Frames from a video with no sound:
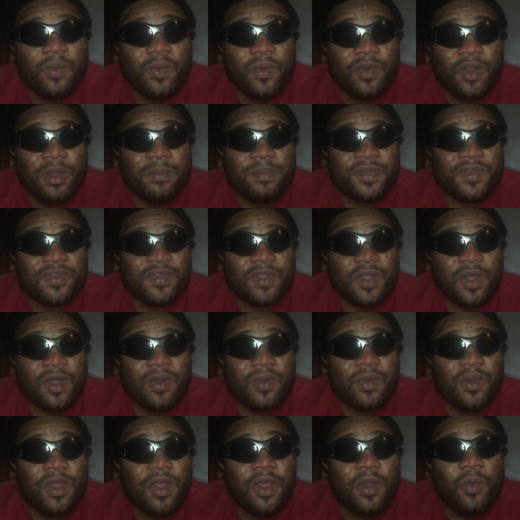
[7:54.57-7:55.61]
We will not be
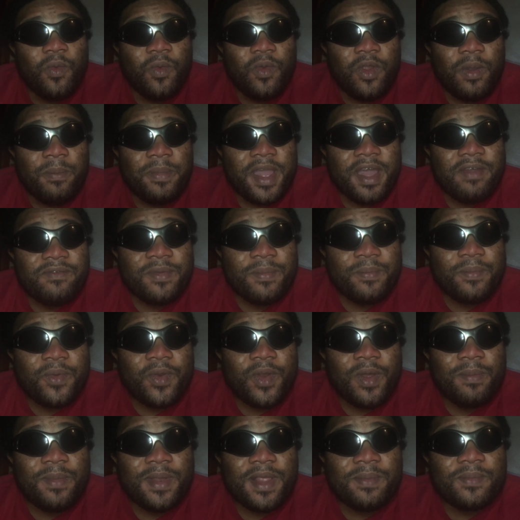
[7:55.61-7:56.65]
stuck. We will not be having
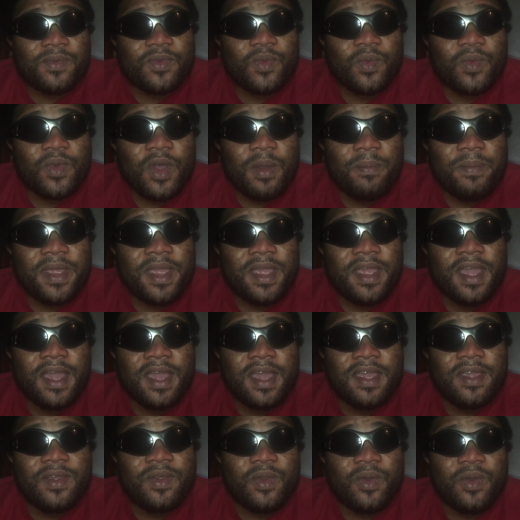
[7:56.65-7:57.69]
problems. We will not be,
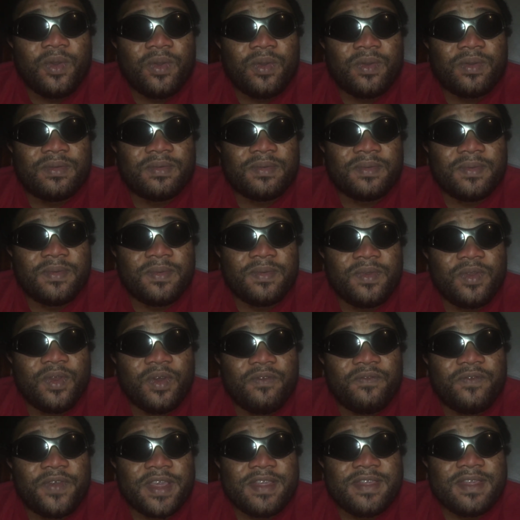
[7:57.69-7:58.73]
you know,
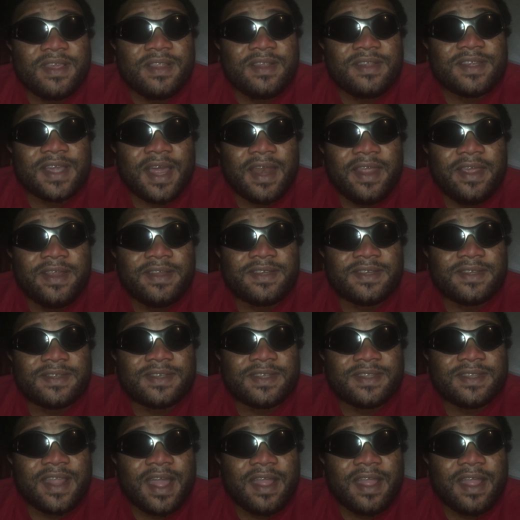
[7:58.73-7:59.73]
facing challenges